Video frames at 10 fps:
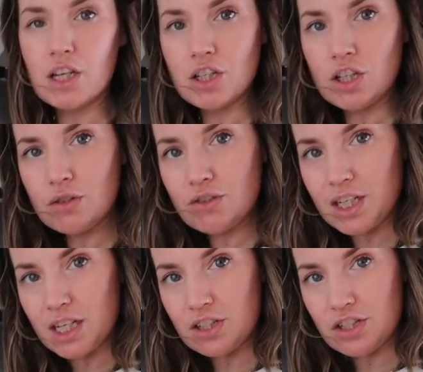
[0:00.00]
a new
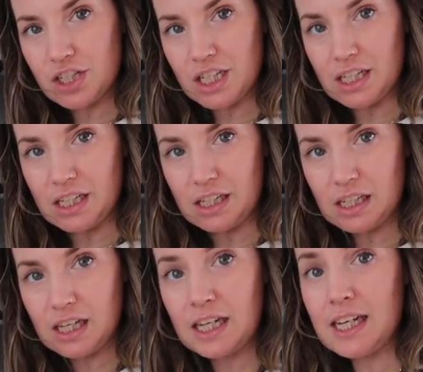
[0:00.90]
GHD
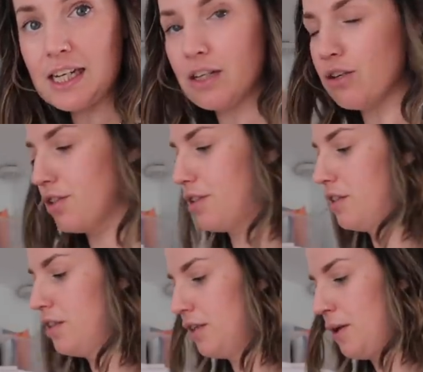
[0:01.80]
Helios.
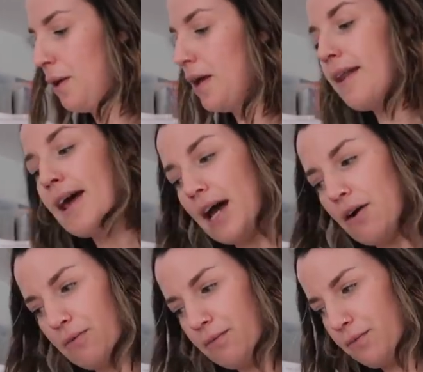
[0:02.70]

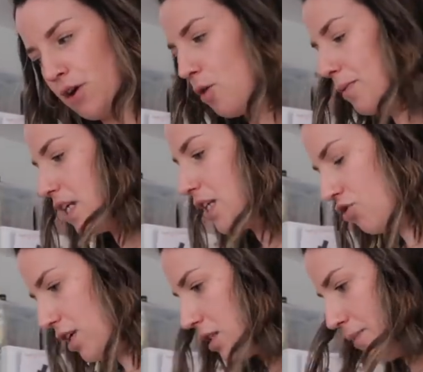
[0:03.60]
Now, I'll be
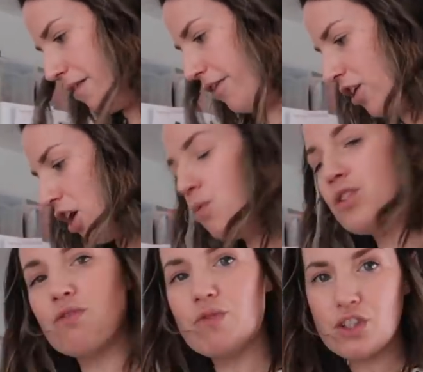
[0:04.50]
transparent. I
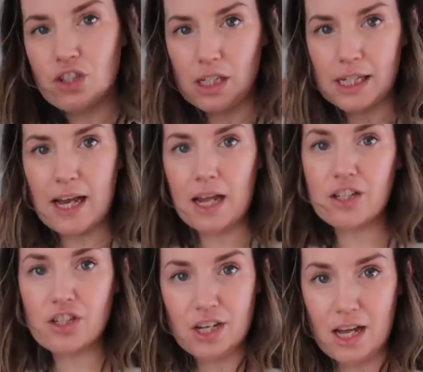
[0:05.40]
was originally
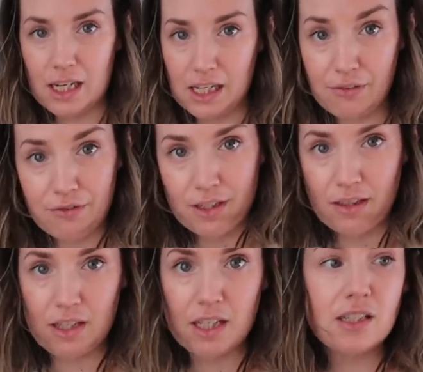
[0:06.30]
hashtag
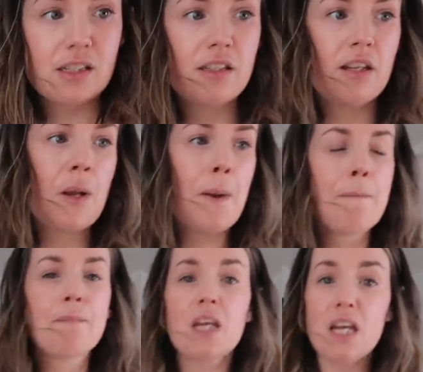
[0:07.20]
gifted this
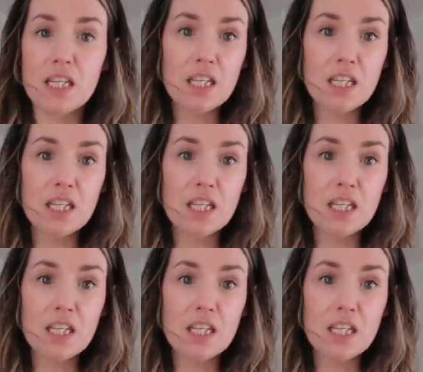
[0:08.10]
a